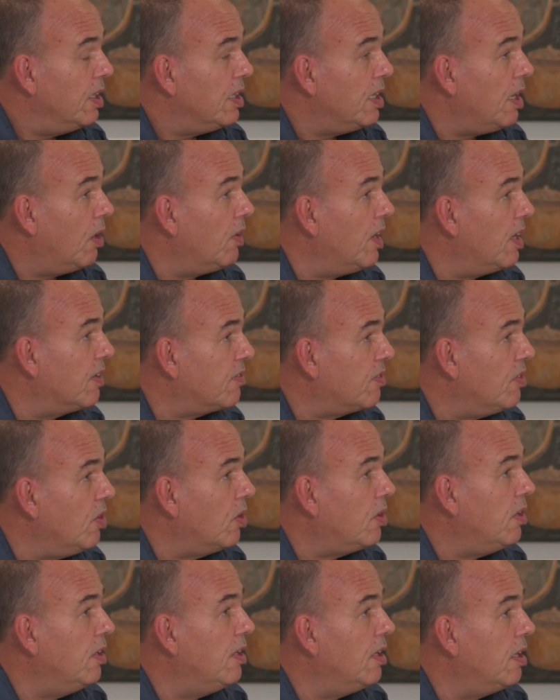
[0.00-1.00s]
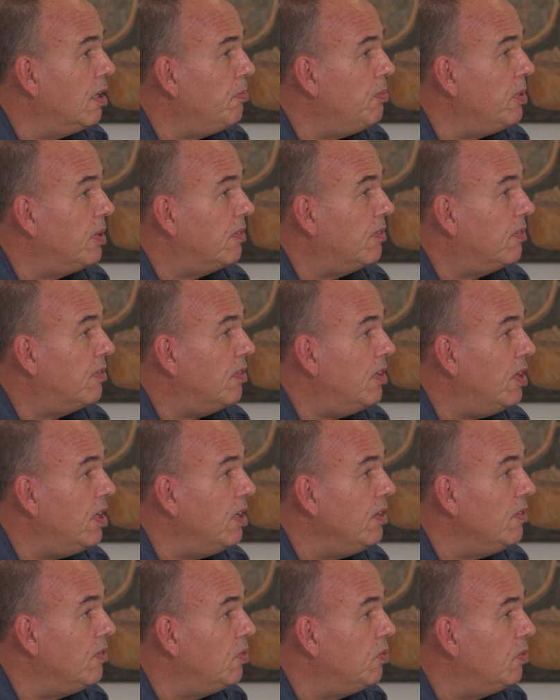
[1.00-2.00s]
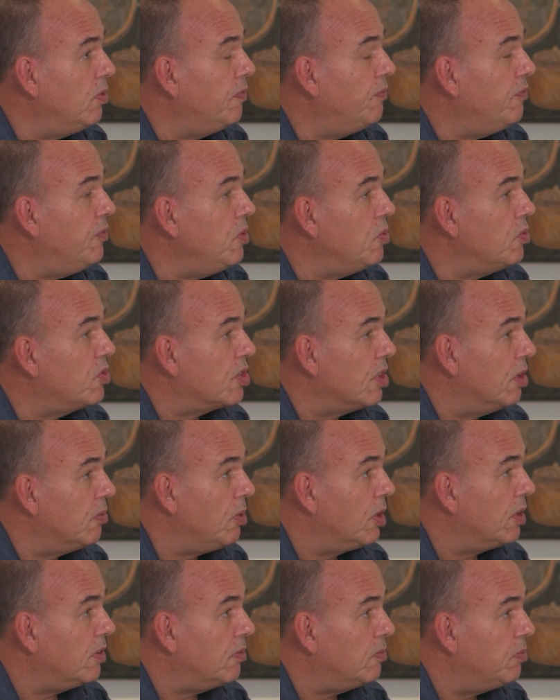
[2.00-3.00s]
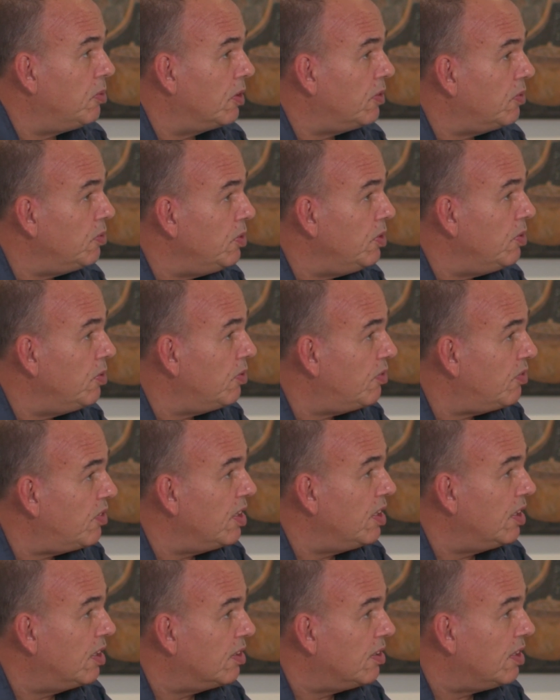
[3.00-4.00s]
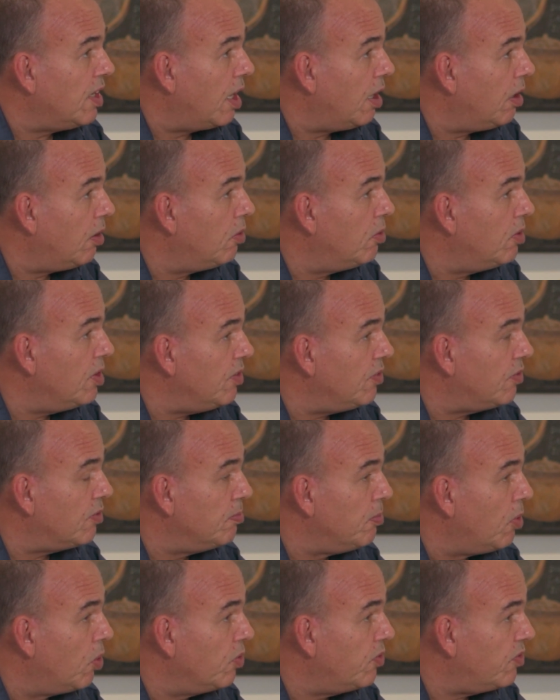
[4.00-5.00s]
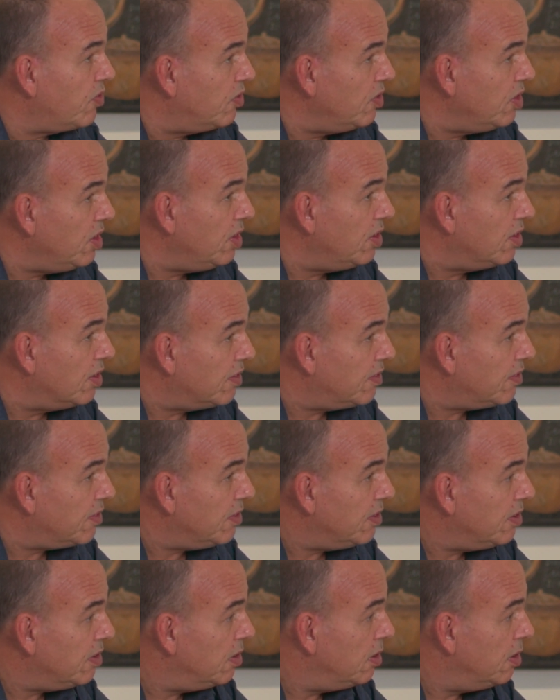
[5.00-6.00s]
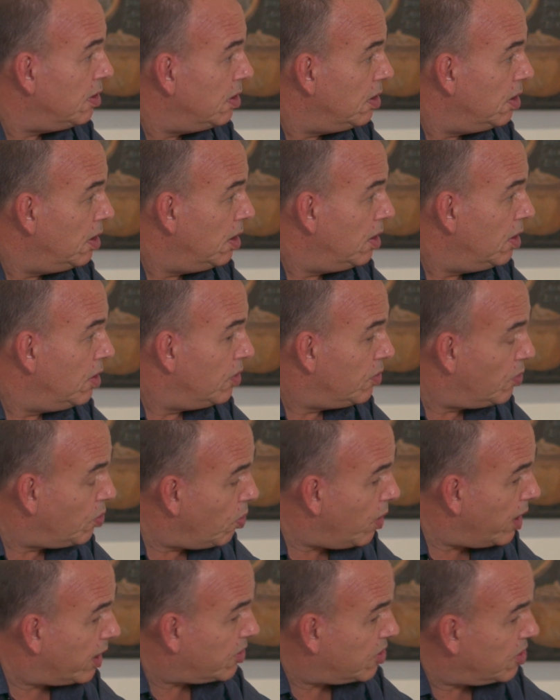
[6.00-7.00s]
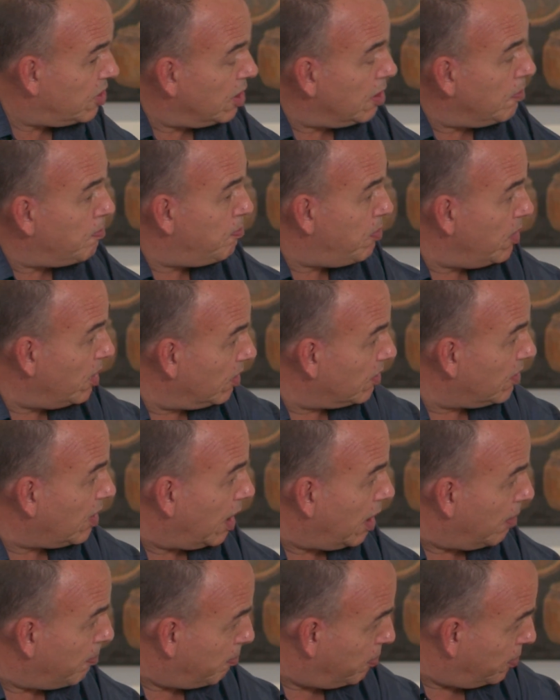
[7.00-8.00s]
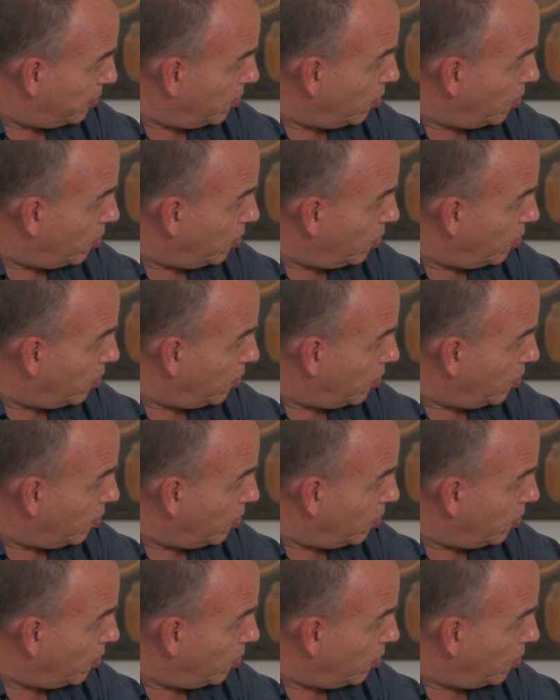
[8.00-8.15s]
Now let's look a little bit into the future. What do you think now is most needed to actually build up